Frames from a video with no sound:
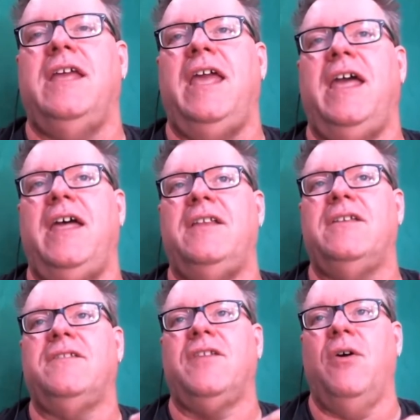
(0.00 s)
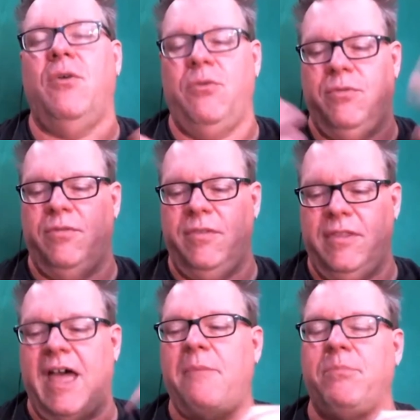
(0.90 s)
And so
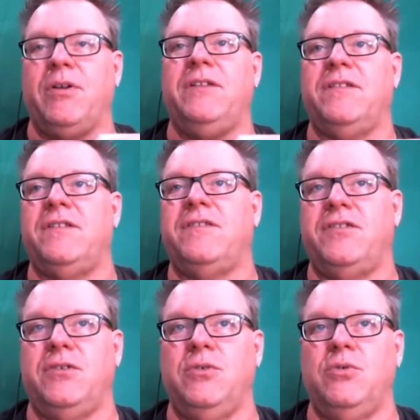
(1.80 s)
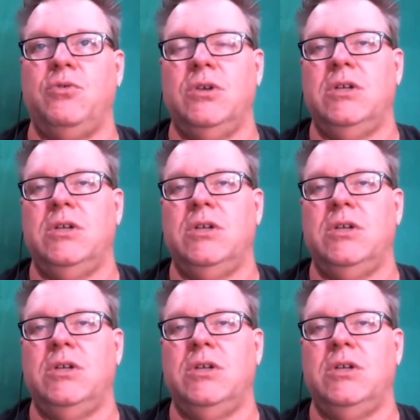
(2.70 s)
that brings us to